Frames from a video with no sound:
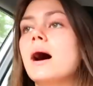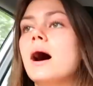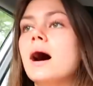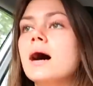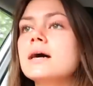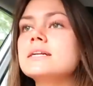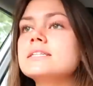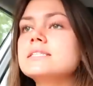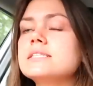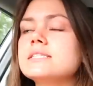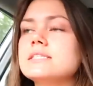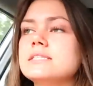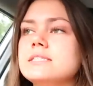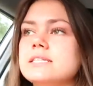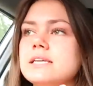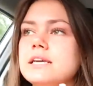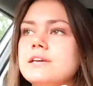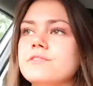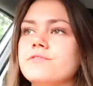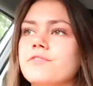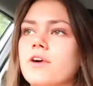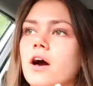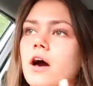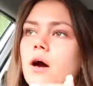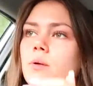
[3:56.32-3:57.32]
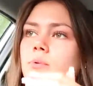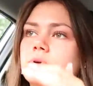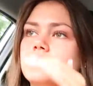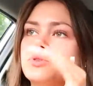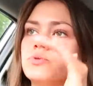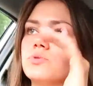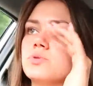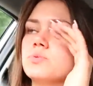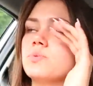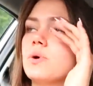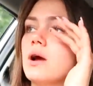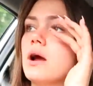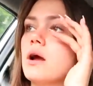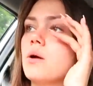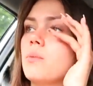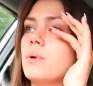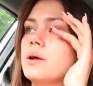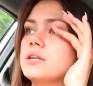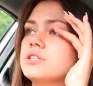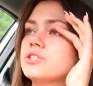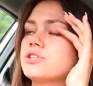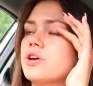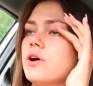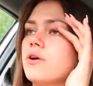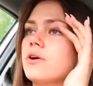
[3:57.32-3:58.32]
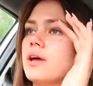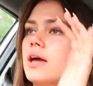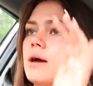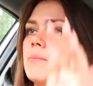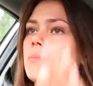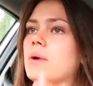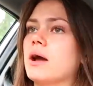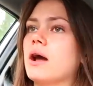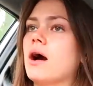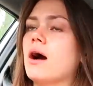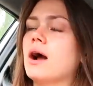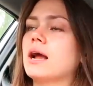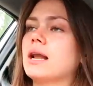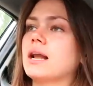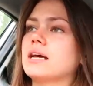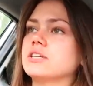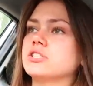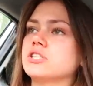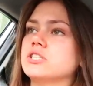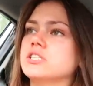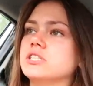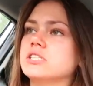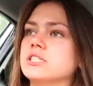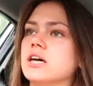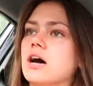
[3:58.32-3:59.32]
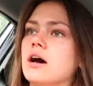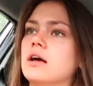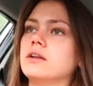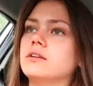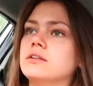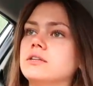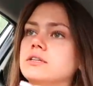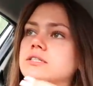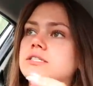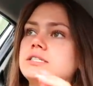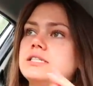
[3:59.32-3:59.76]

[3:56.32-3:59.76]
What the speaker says: But Diva, which was where I went to go and get my eyelashes done,